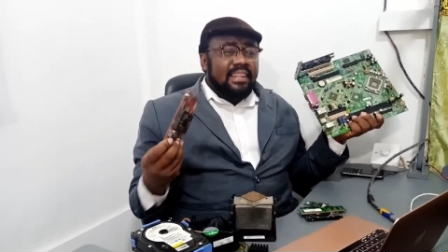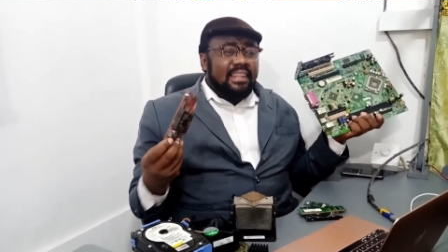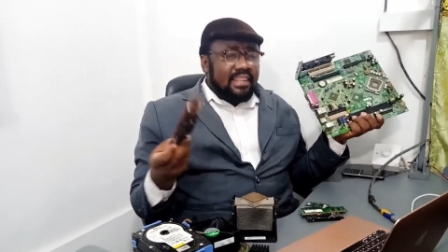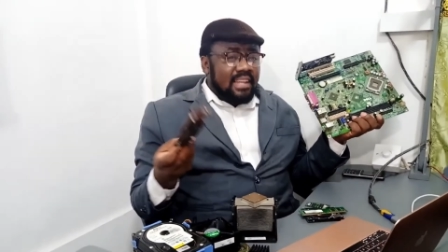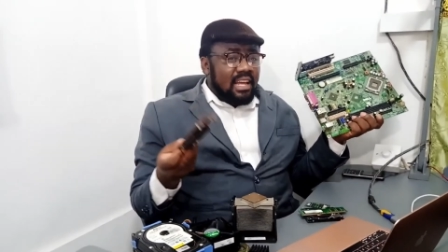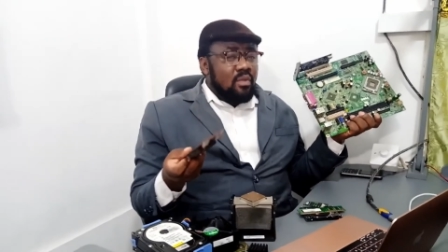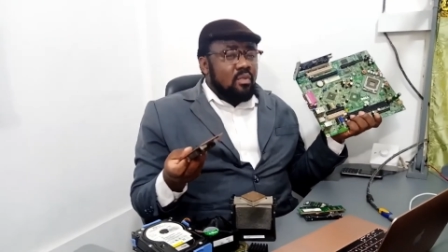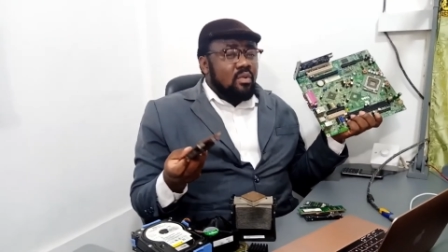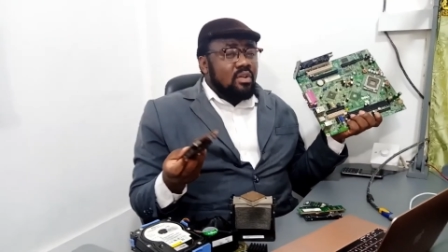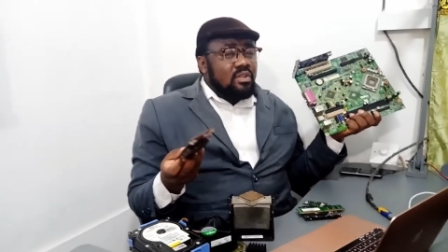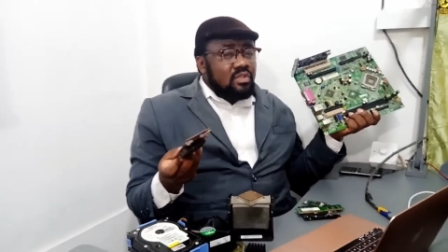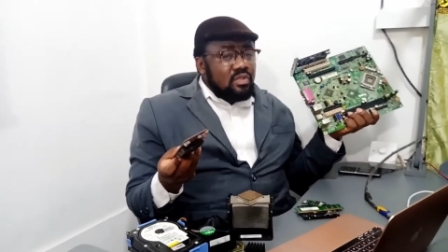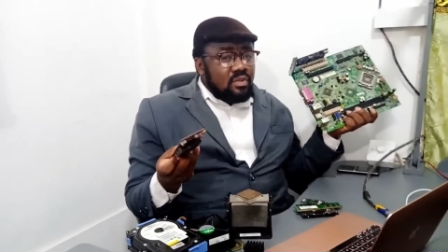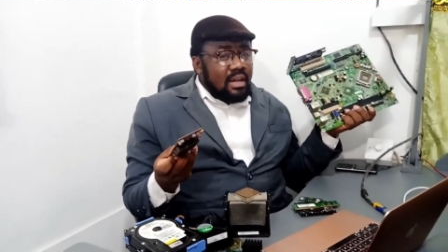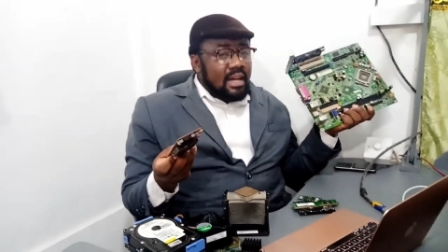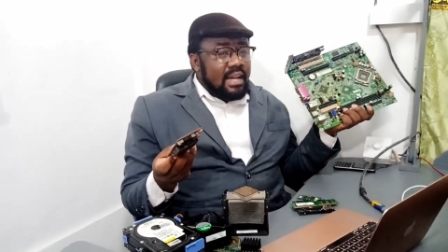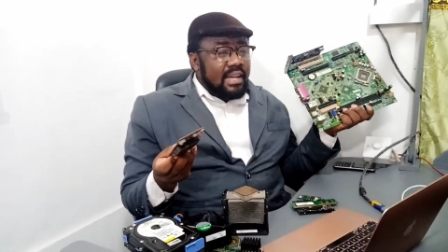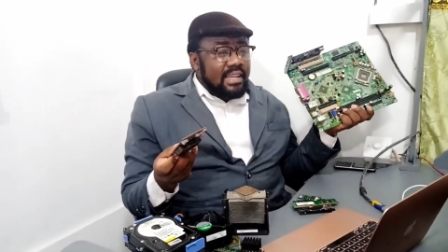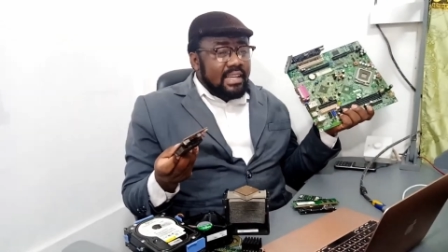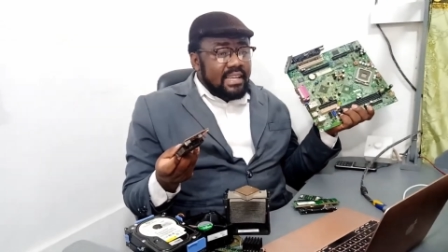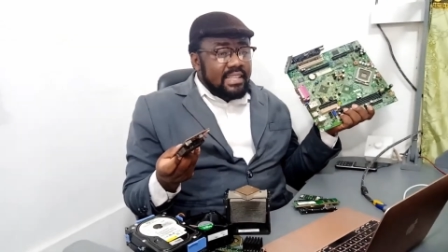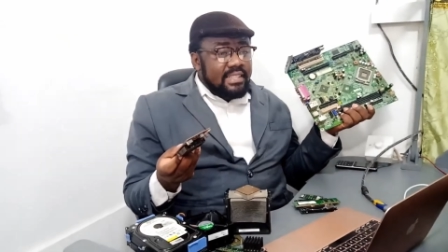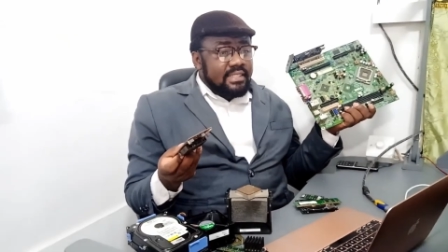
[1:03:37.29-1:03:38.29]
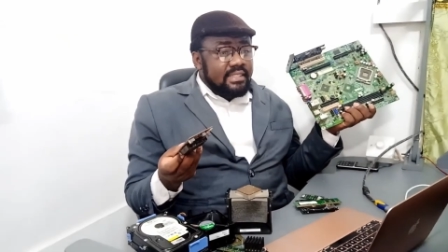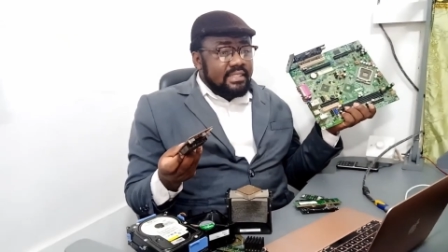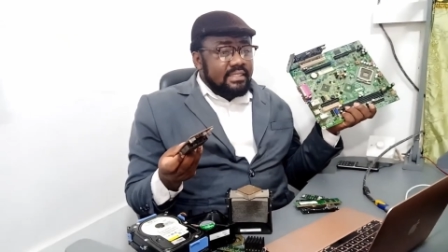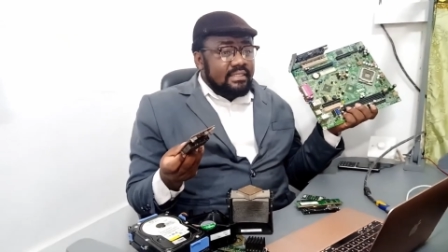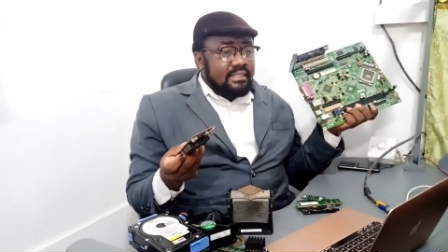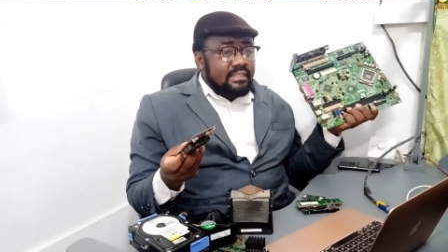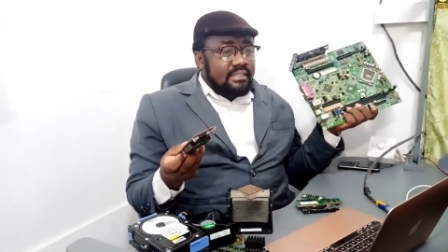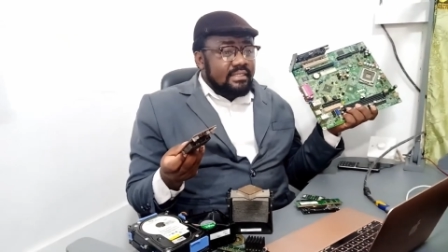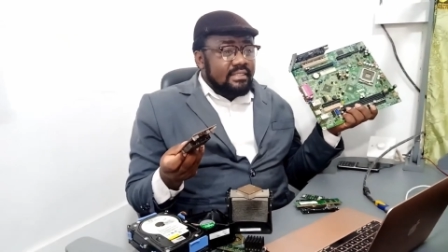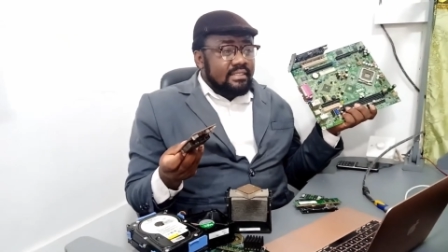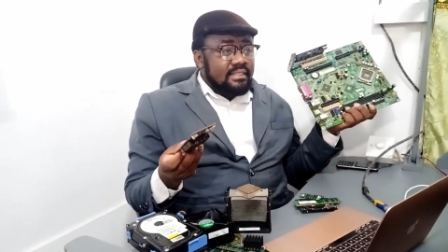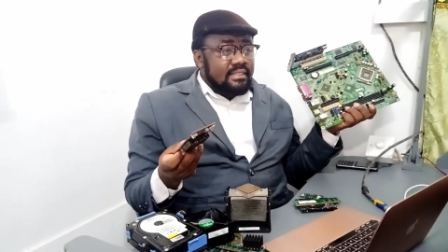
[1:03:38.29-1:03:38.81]
than what you are getting,
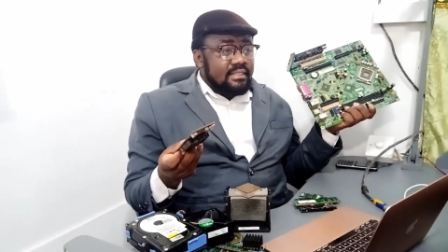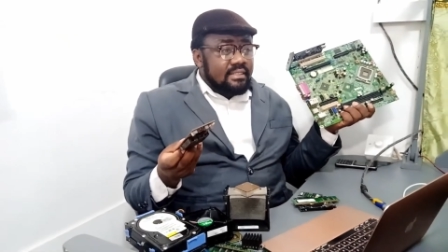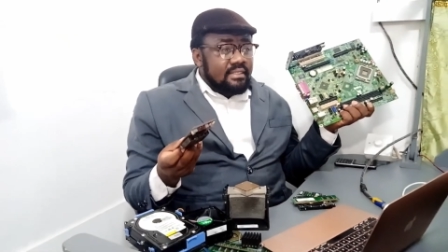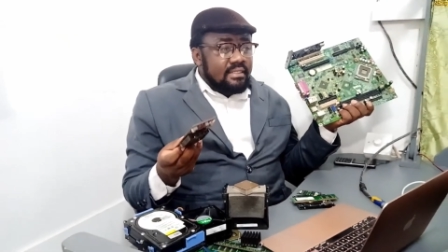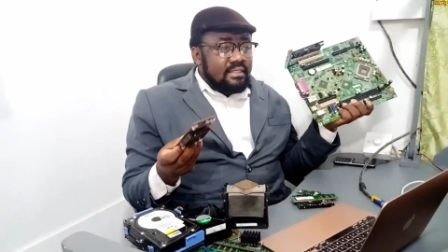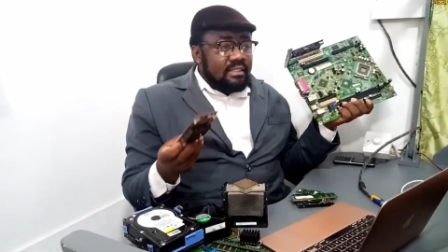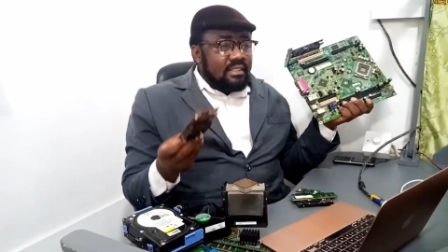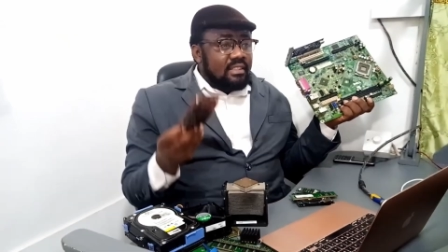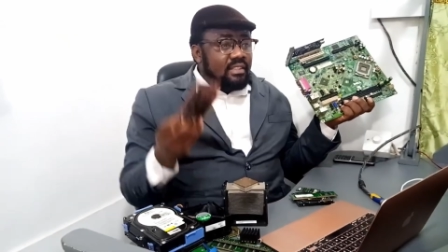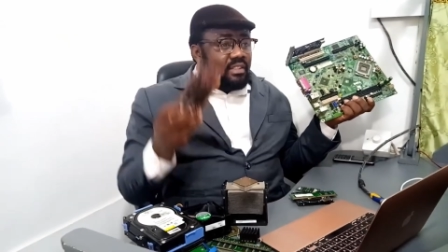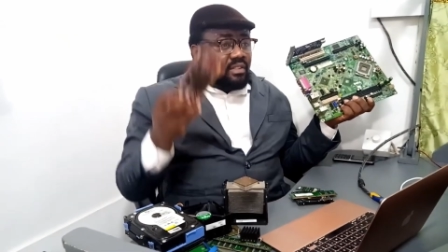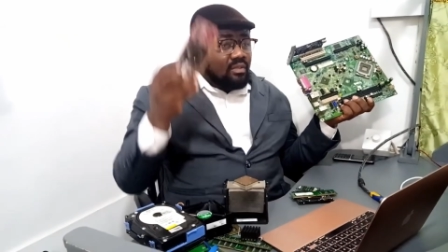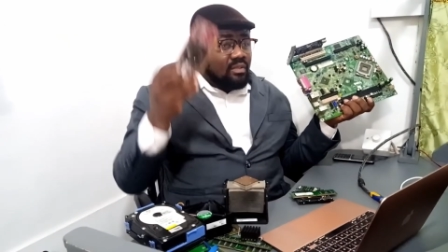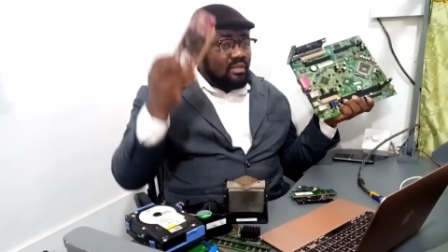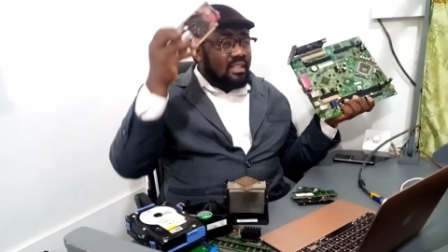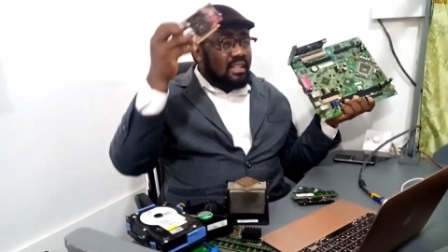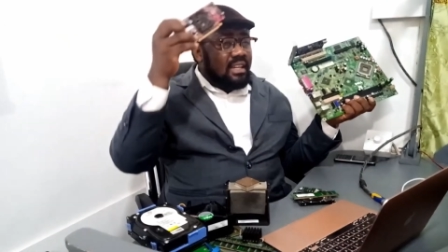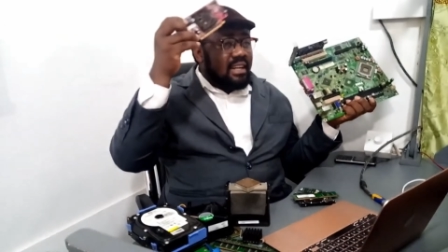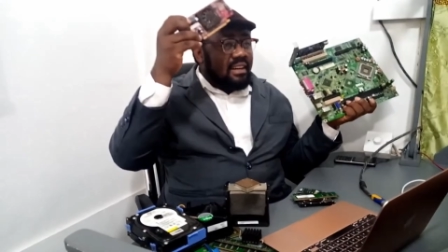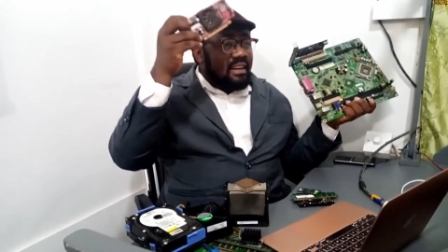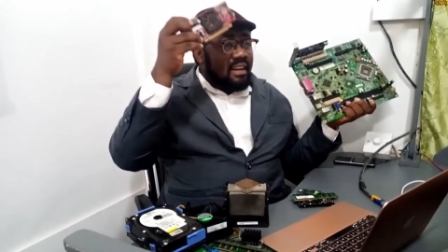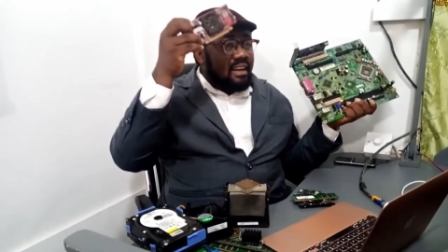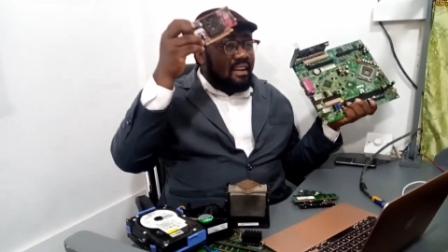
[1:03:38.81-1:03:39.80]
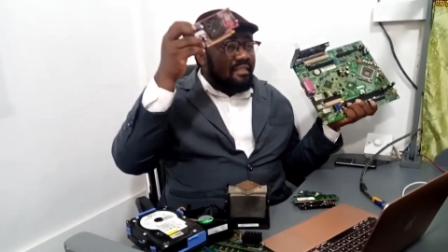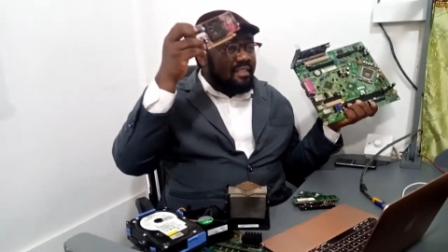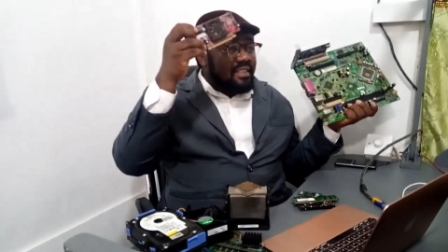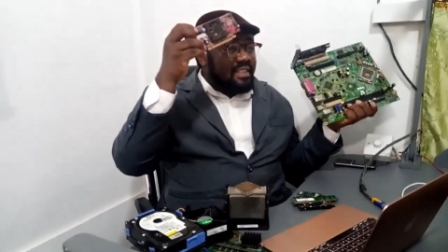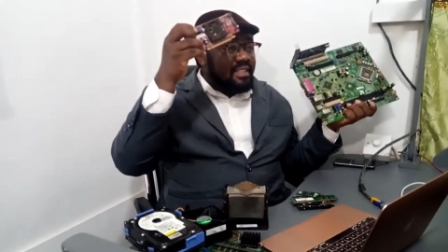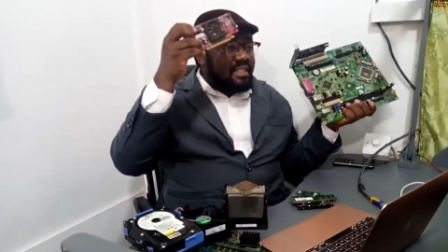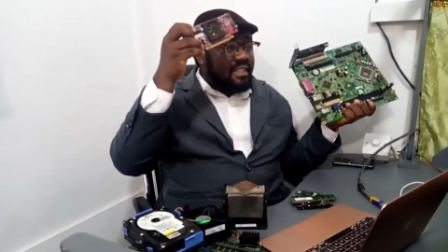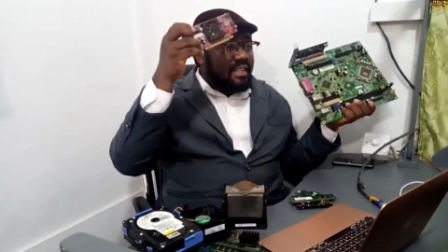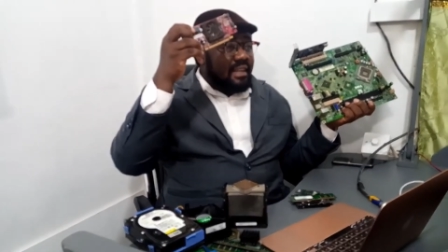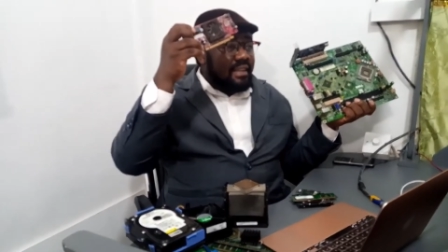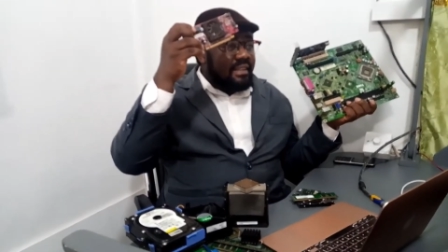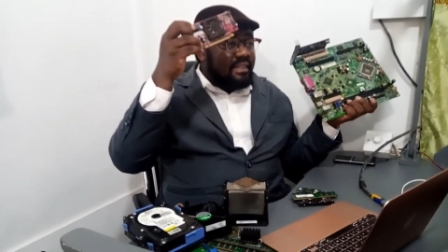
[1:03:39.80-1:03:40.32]
you need a
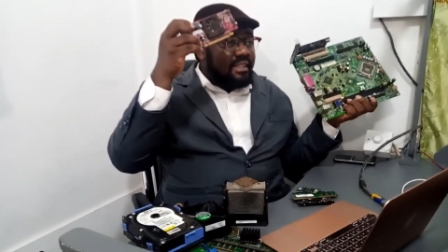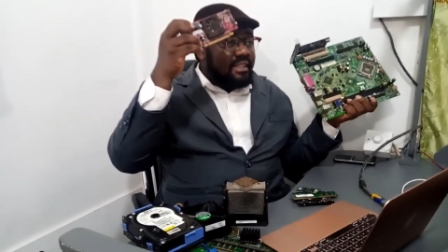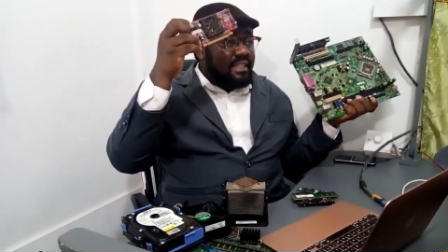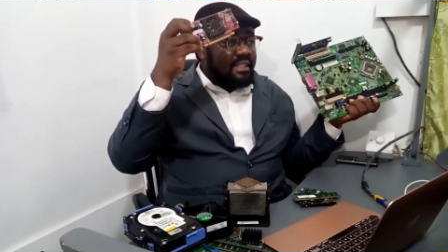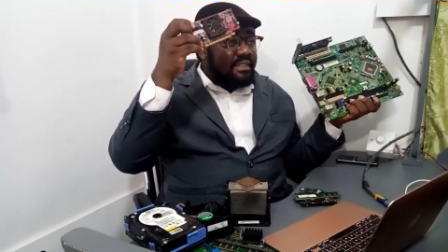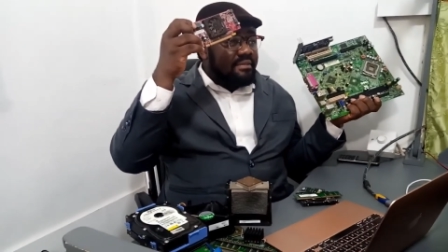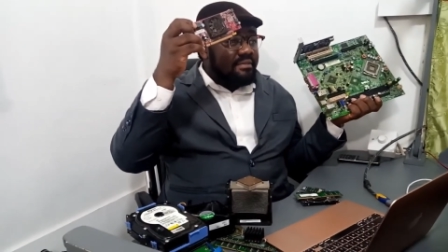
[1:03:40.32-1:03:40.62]
graphics card.